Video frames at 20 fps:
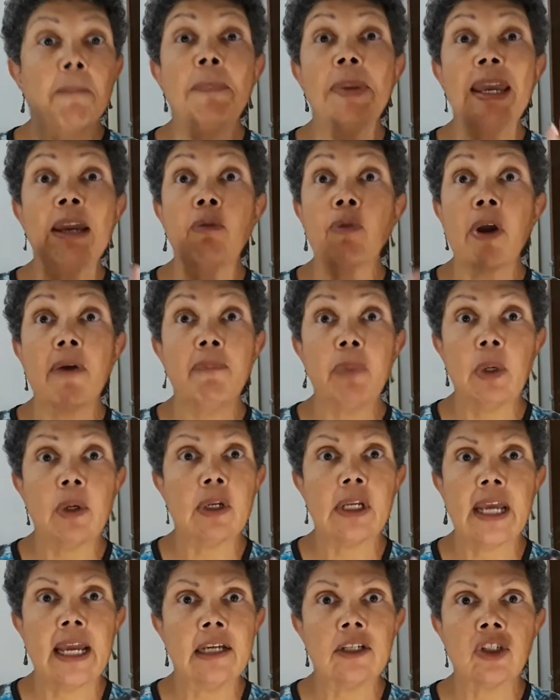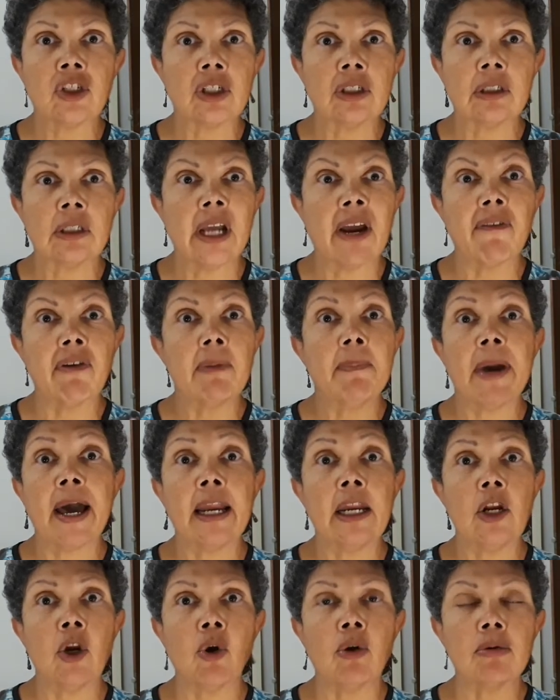big reputation.
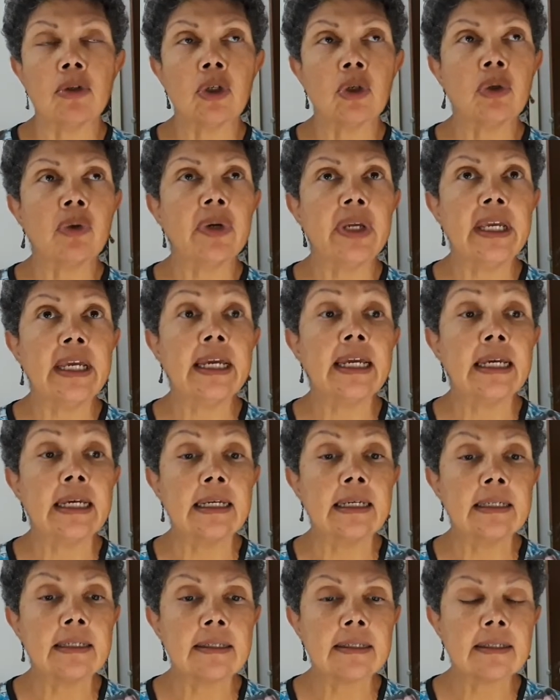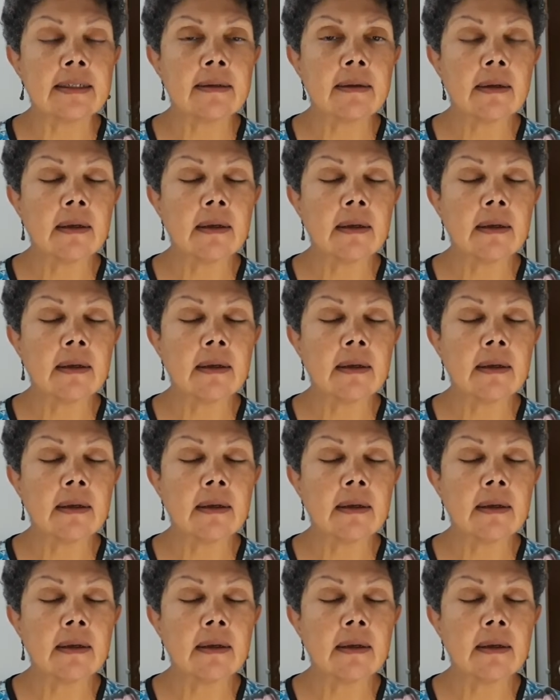Everybody knows who he is.